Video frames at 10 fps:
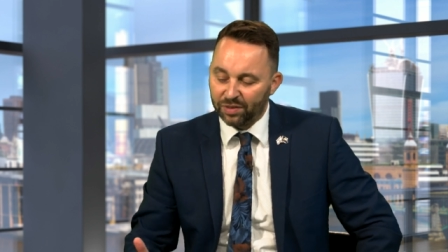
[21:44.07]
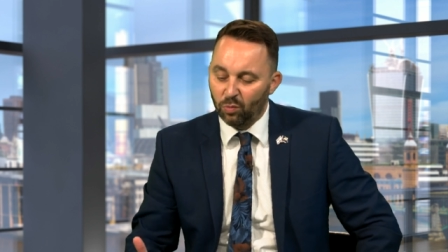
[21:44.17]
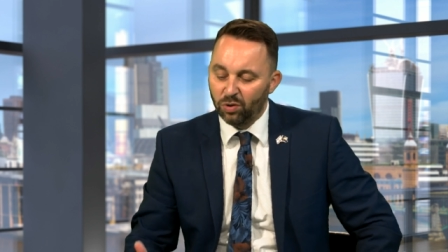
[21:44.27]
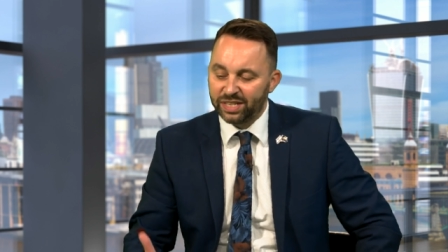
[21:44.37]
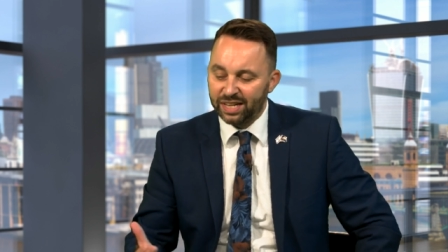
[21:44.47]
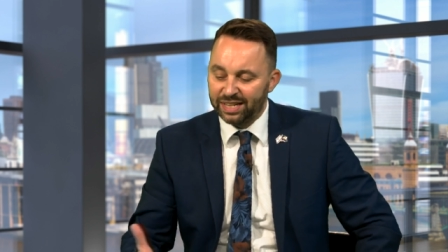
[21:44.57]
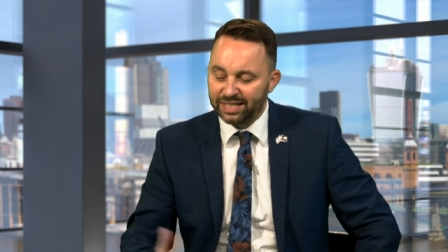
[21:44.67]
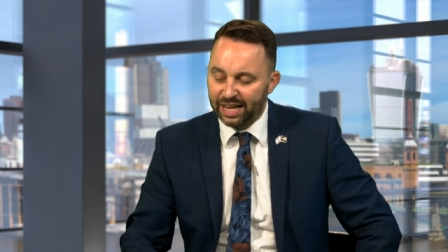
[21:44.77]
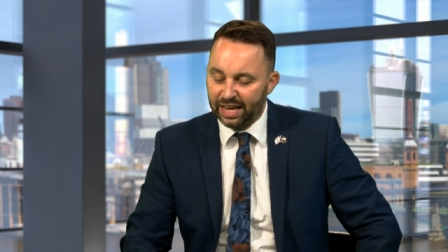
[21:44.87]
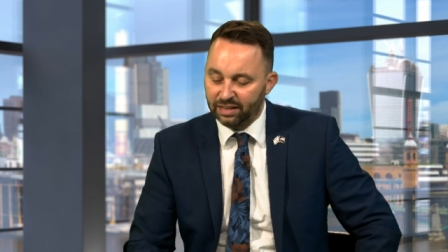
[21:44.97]
What's it going to
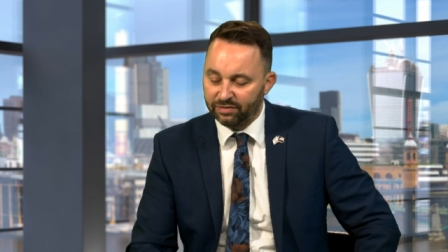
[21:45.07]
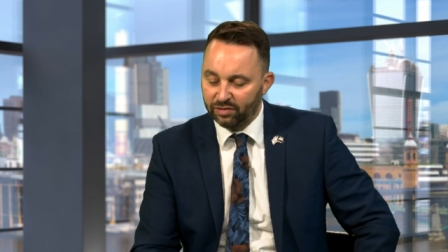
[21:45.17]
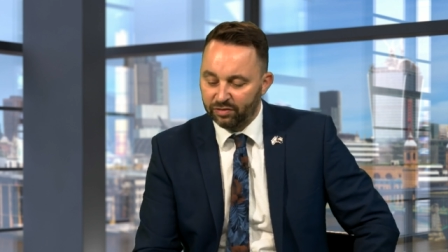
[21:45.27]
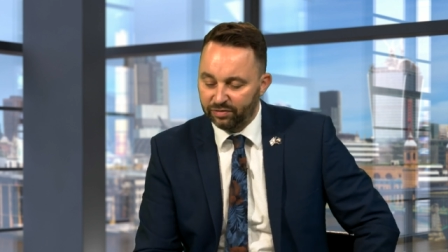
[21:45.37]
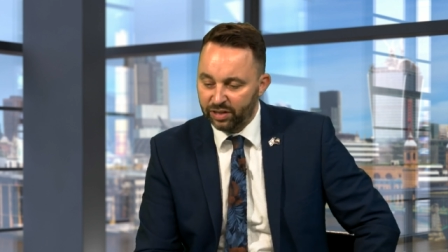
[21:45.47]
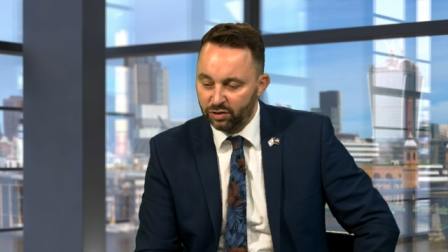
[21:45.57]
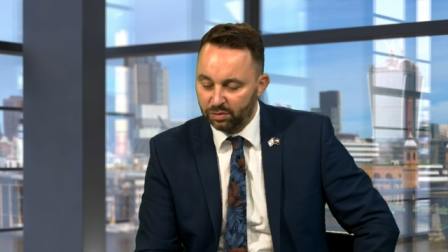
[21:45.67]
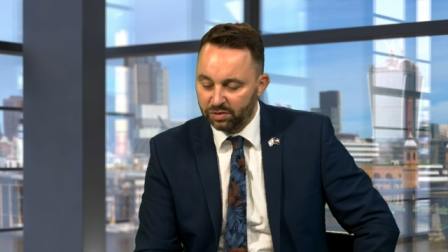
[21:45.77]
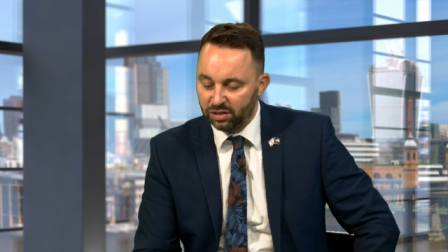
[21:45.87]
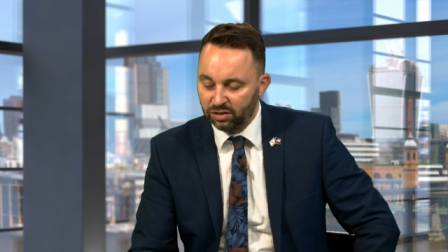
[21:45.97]
take for
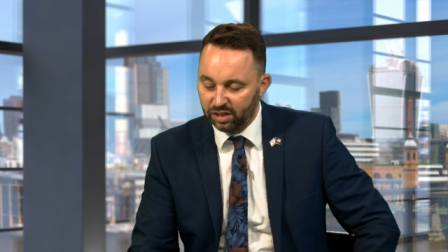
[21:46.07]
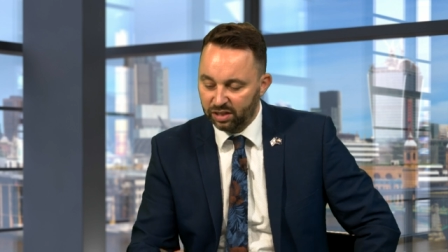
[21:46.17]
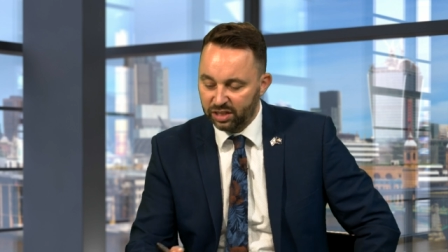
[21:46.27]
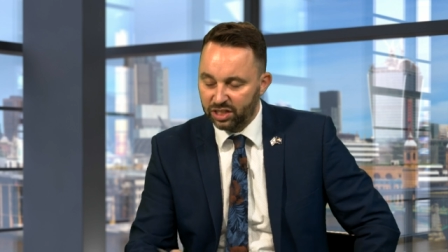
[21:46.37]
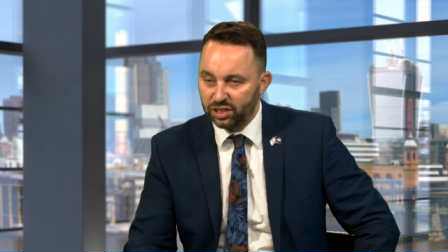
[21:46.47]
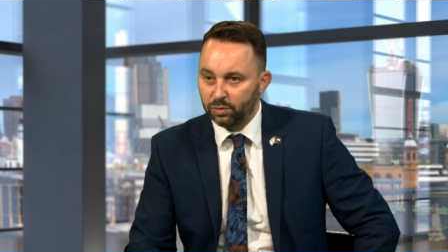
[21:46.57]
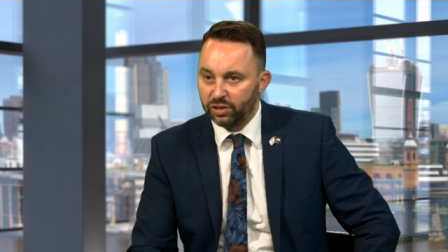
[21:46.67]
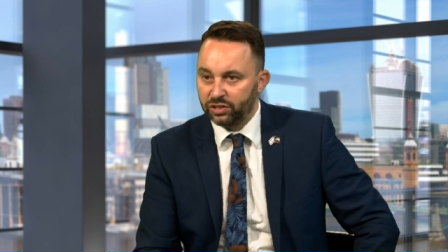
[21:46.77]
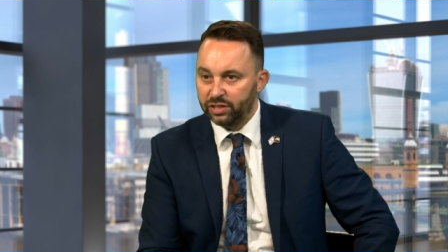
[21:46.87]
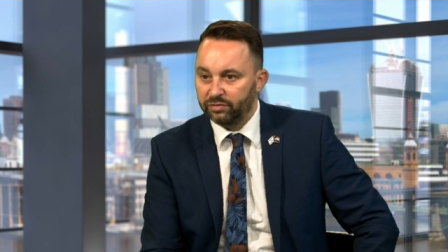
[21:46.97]
Europe to look at this
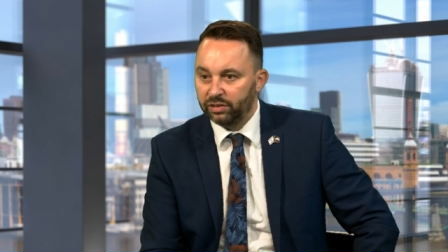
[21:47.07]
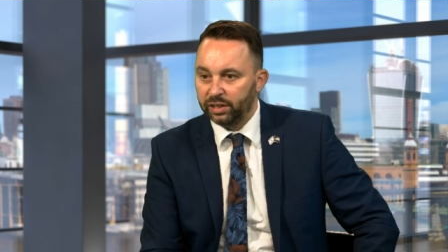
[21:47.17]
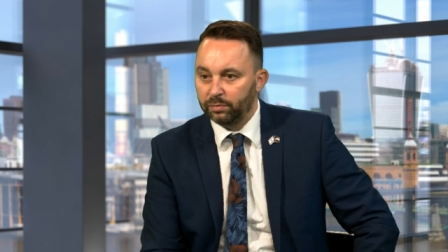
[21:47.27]
situation differently?